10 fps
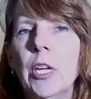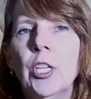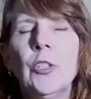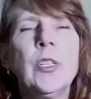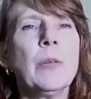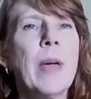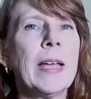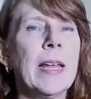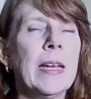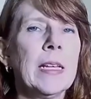Using
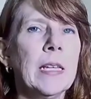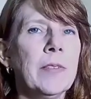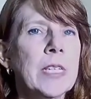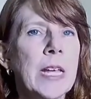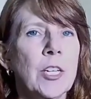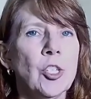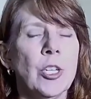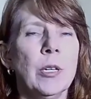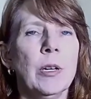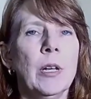magnetic
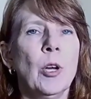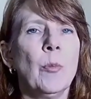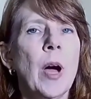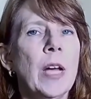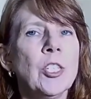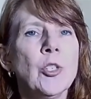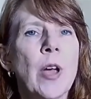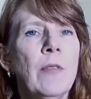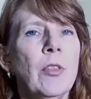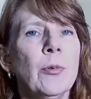levitation, pods
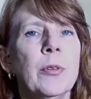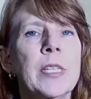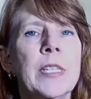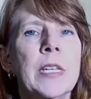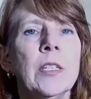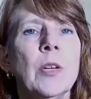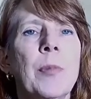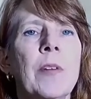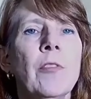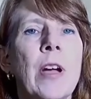travel through a sealed
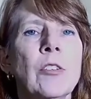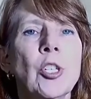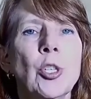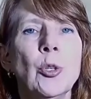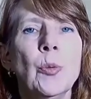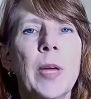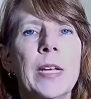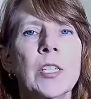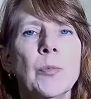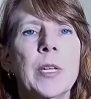above-ground tube at
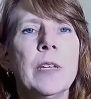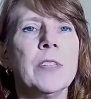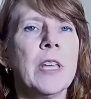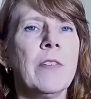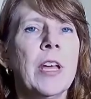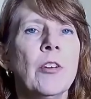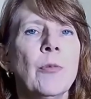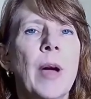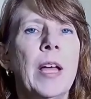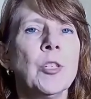a speed of 700
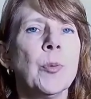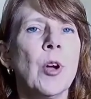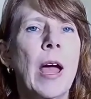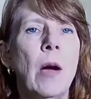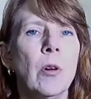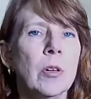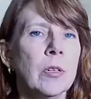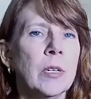miles per hour.